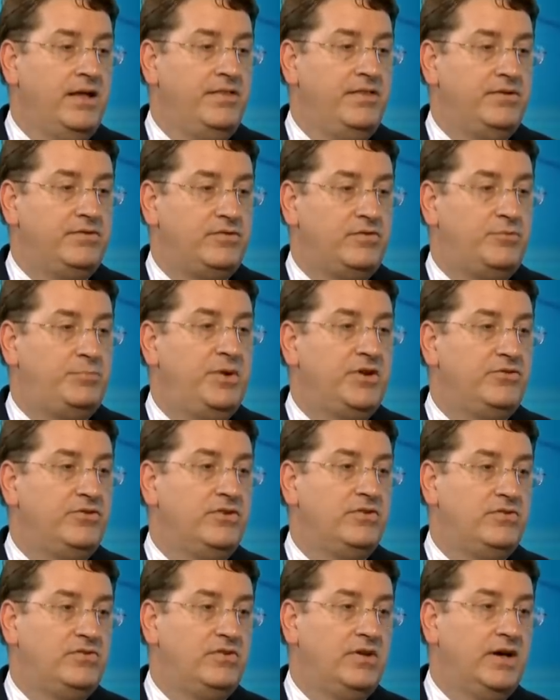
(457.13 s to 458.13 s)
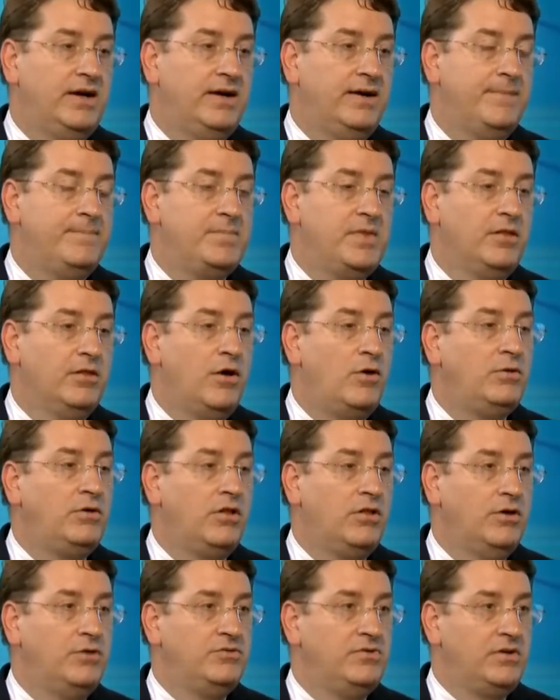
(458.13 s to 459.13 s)
the suspicious loan
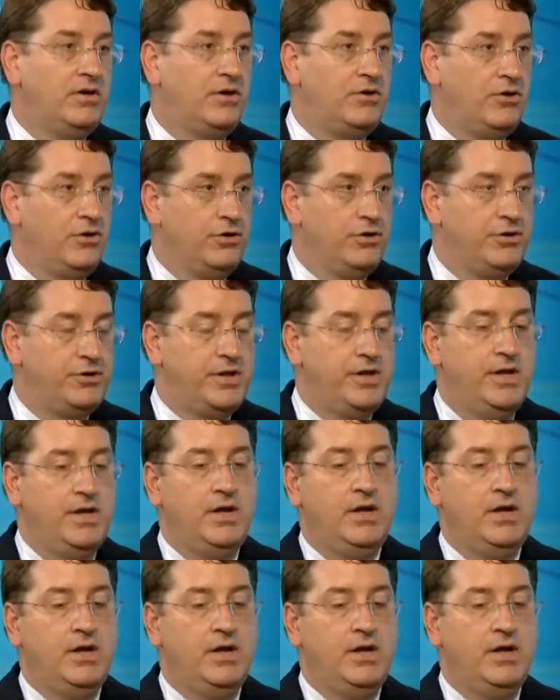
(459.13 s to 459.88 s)
closing occurred,